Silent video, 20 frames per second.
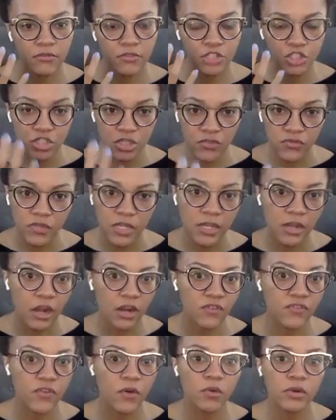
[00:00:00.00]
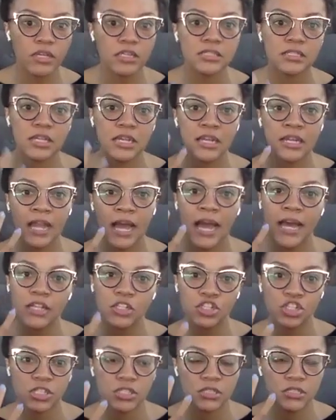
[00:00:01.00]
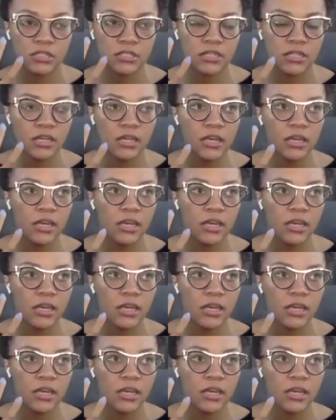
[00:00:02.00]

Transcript: shifting our focus to not just